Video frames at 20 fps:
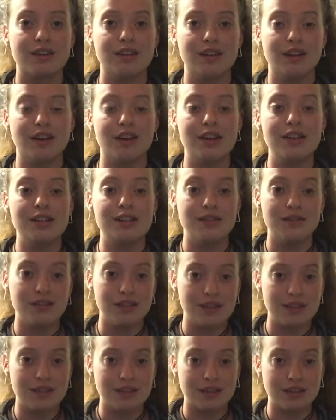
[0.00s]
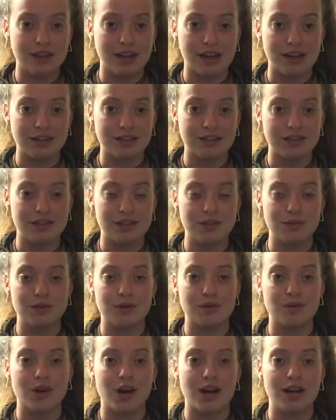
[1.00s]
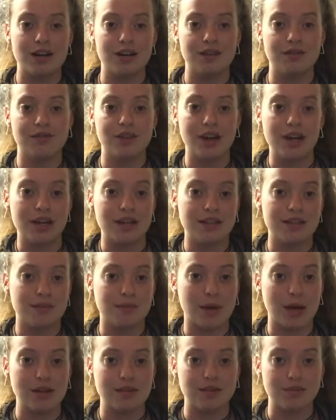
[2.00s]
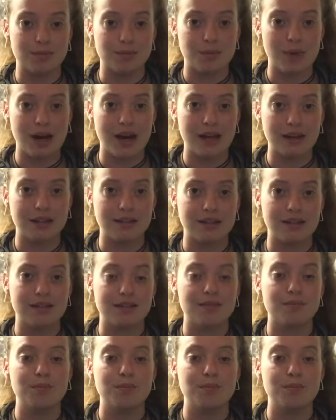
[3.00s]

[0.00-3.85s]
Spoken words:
Now, each of these classes require various amounts of practice.